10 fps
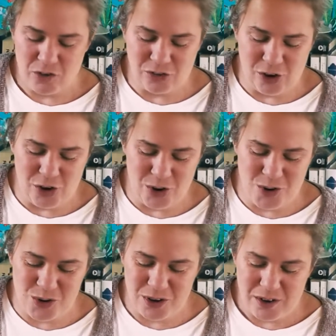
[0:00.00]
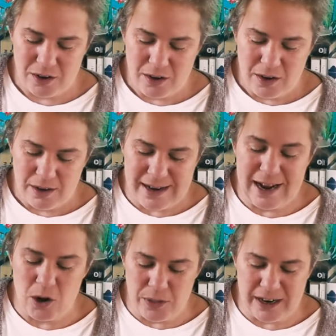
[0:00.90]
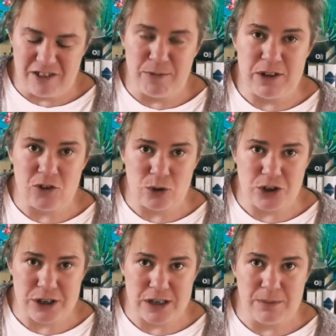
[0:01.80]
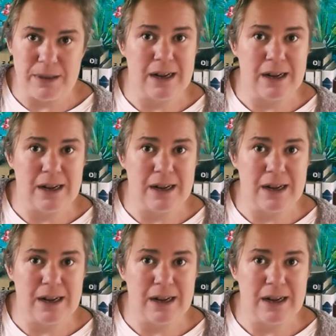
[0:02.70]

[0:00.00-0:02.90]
So now that I've been squishing them,